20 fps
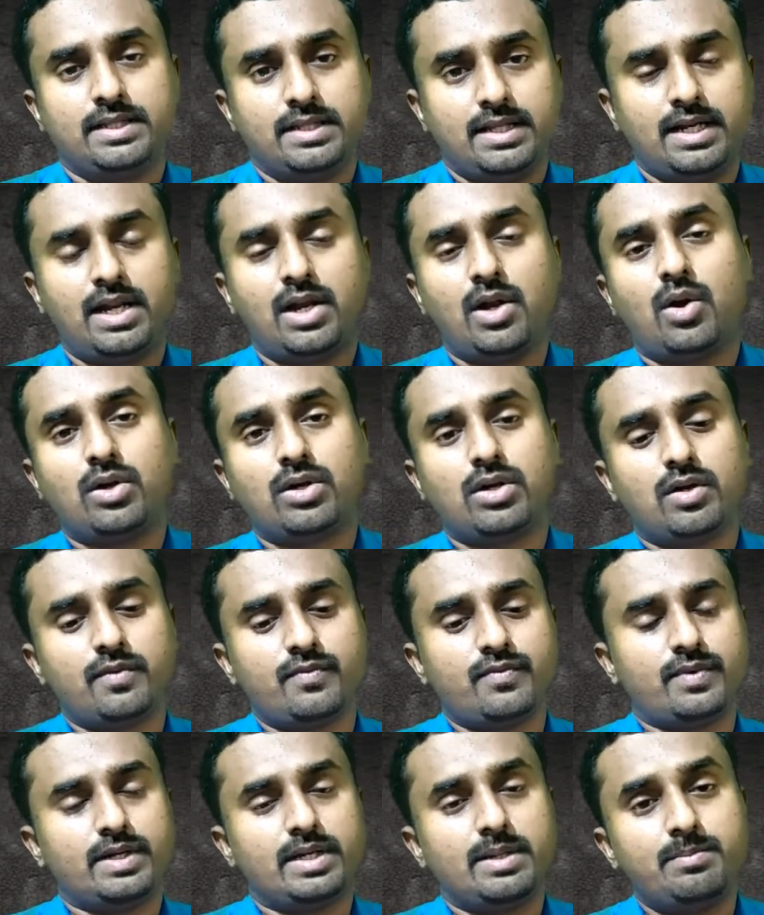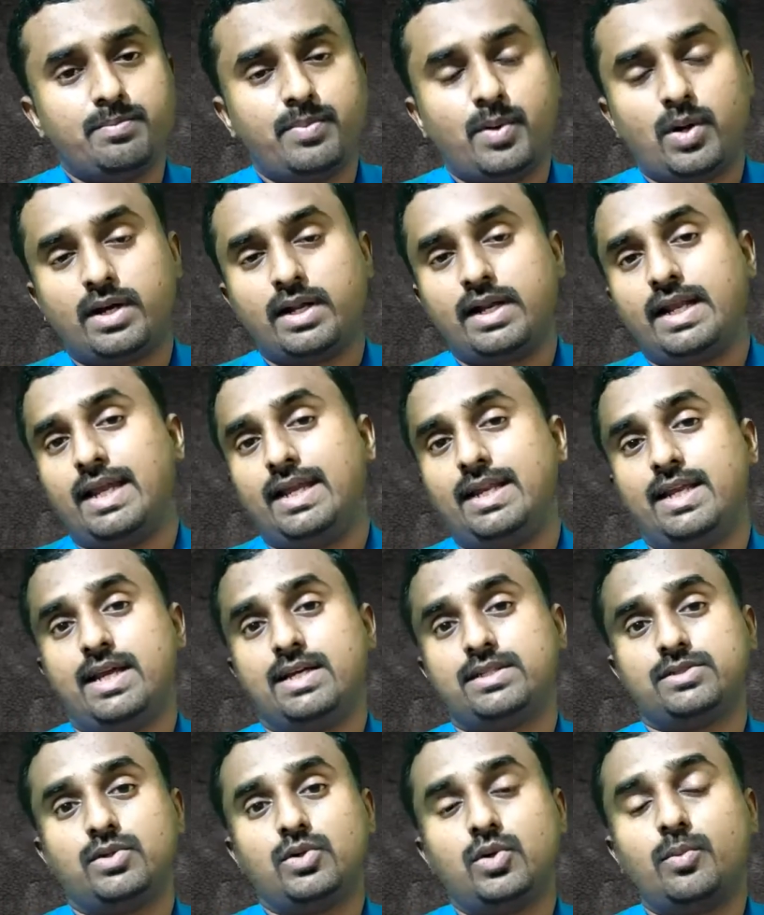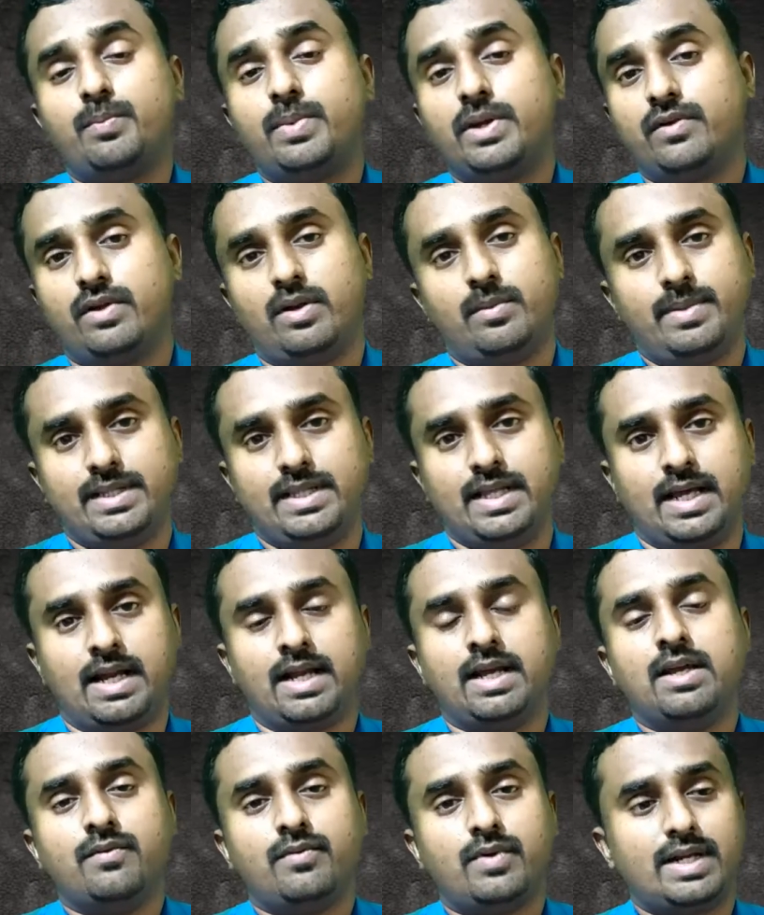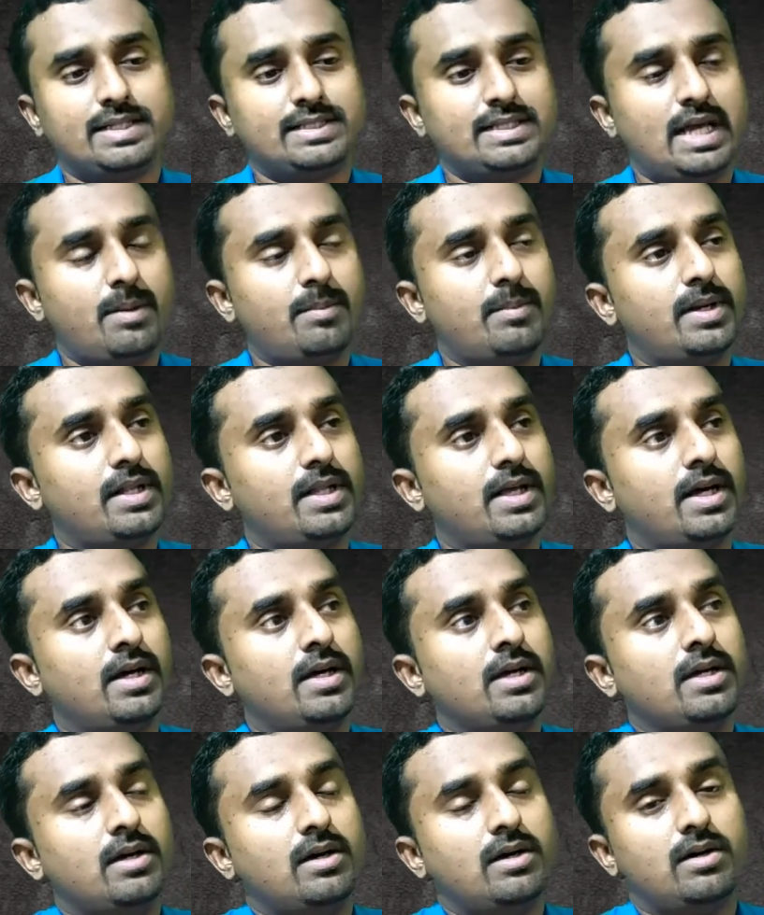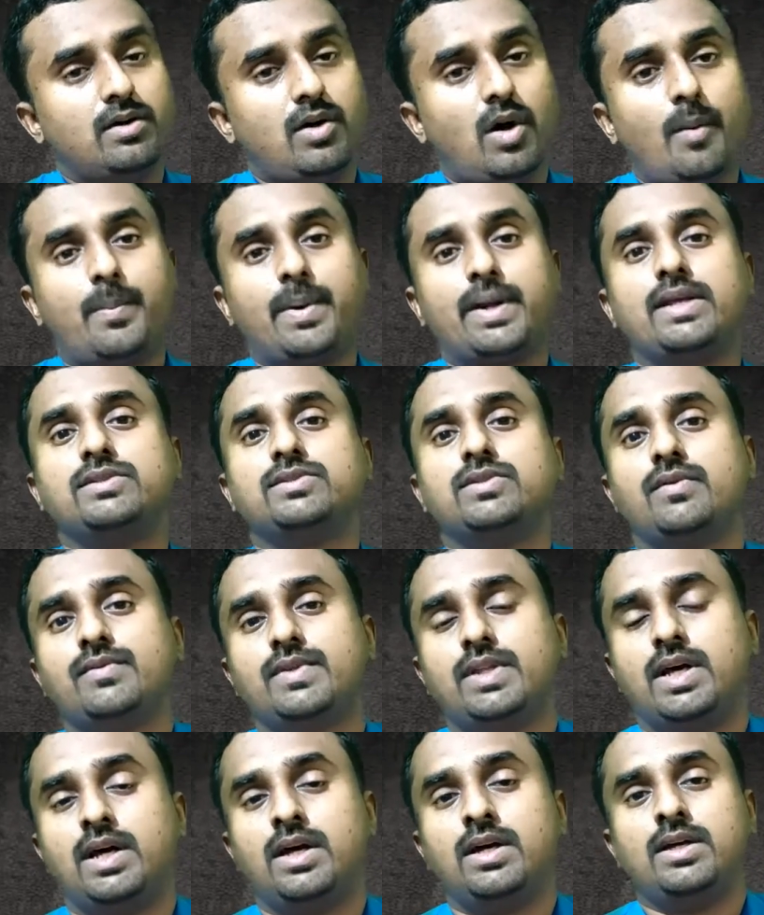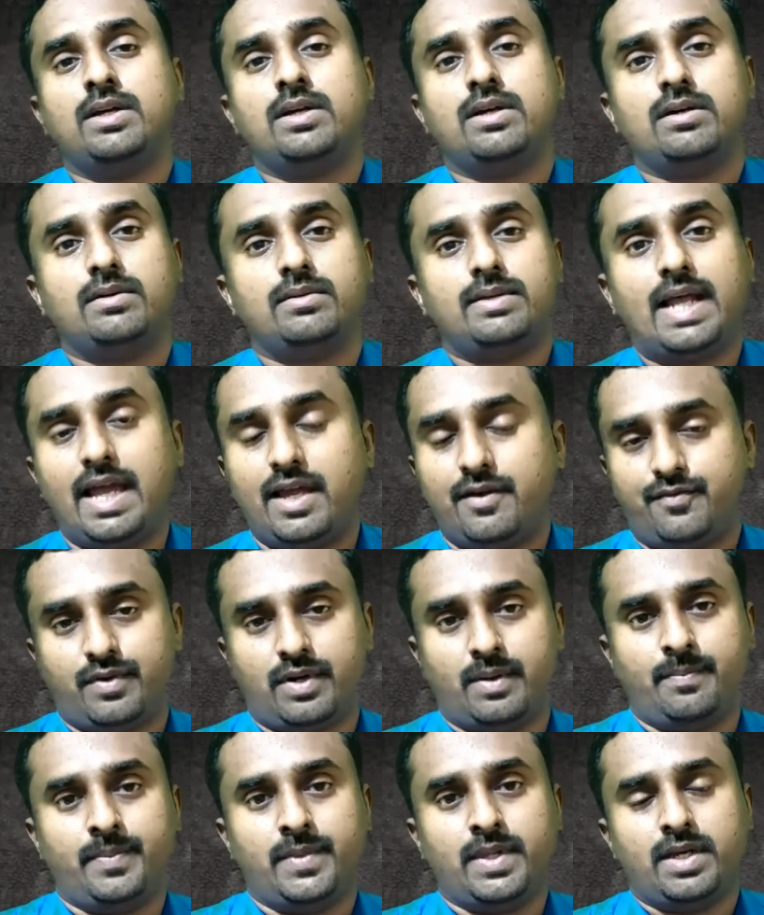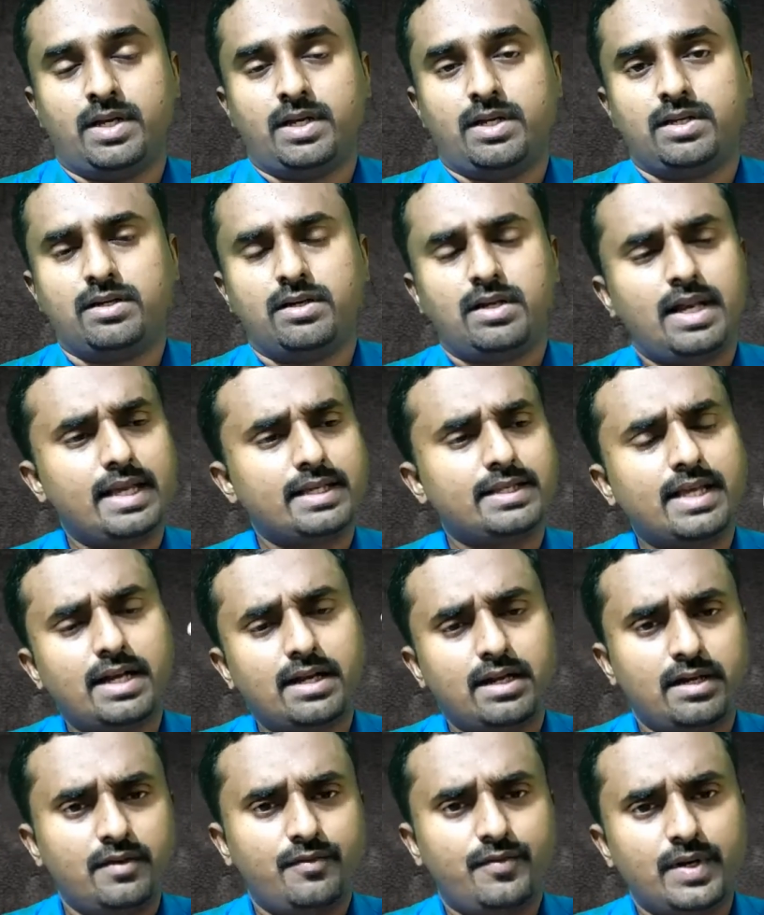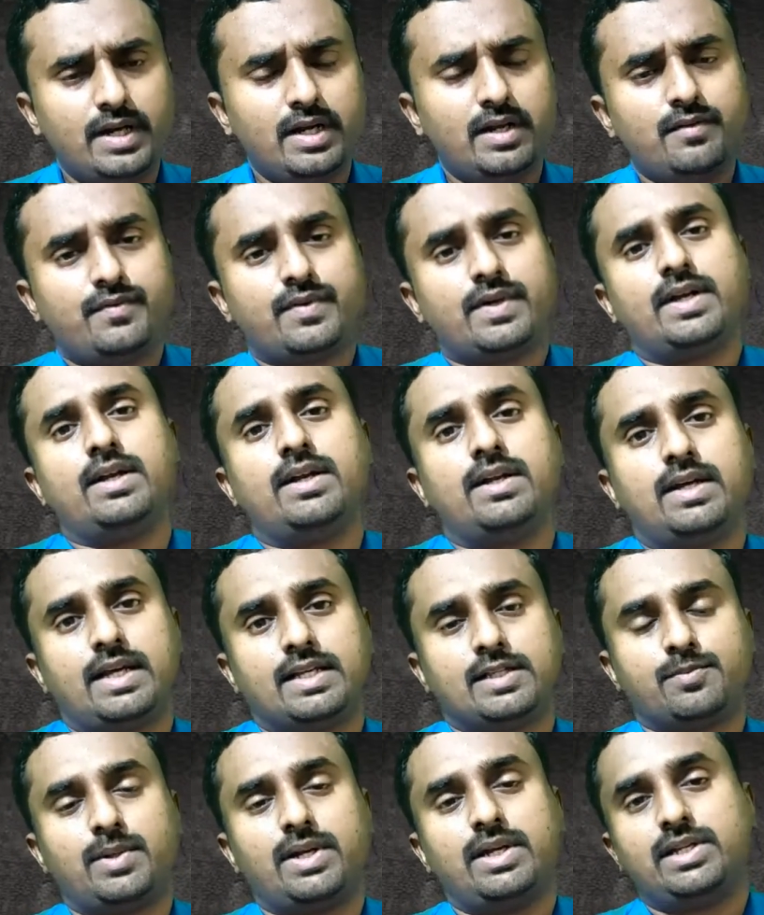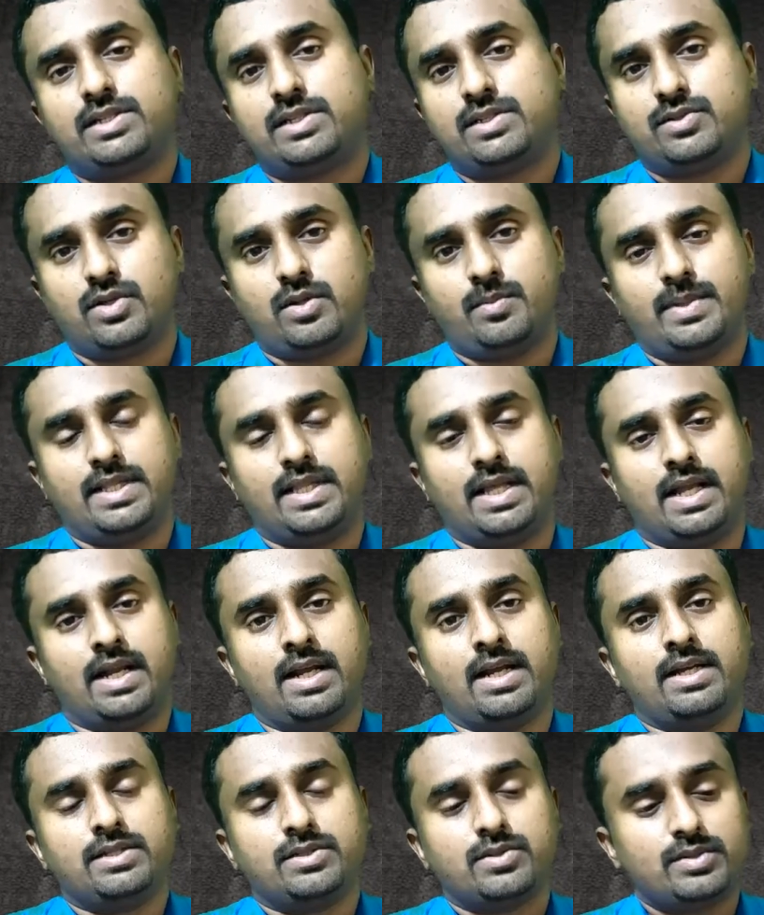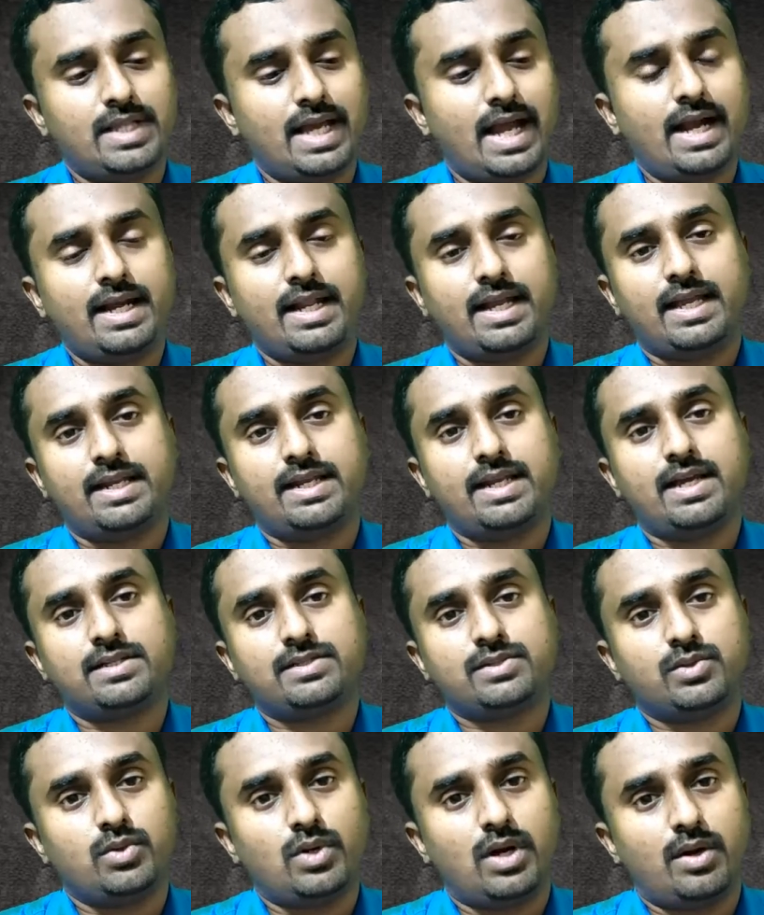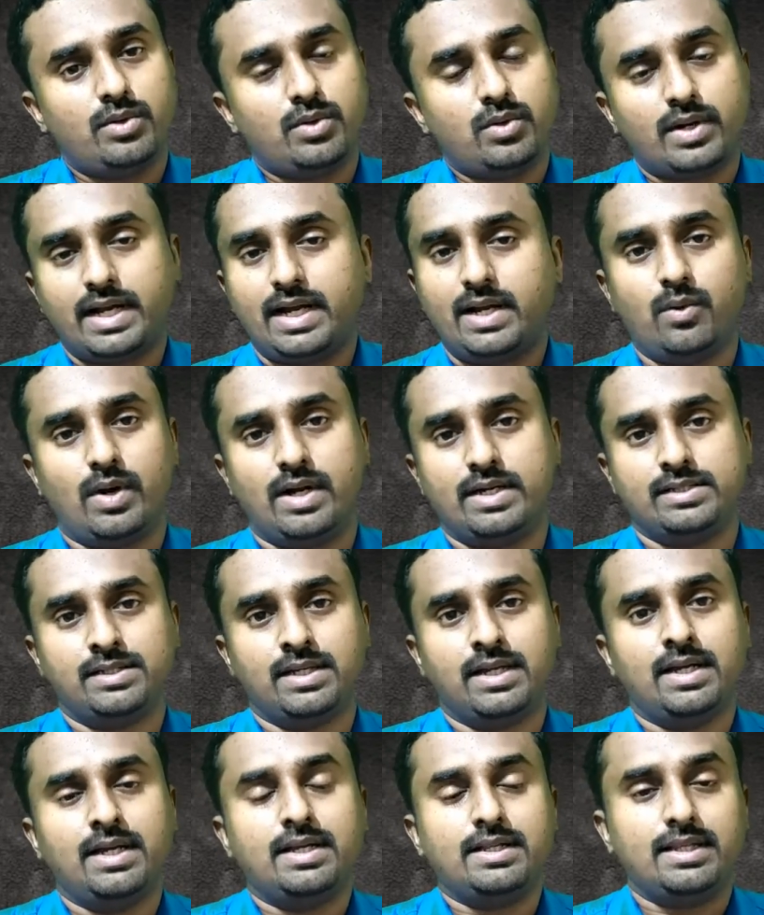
Then a lot of important areas grouping will be there. For example, the openings of the diaphragm. Like that, different explanations will be there. So that areas you have to read once.